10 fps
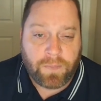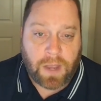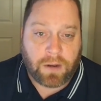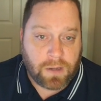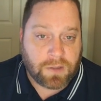
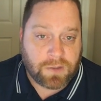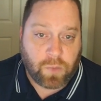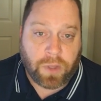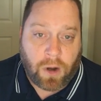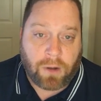And it's
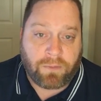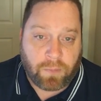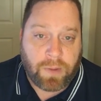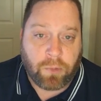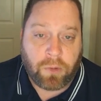really hard for
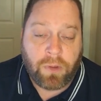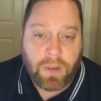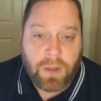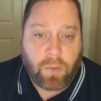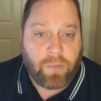people
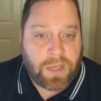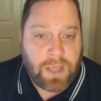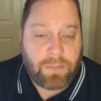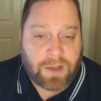when we keep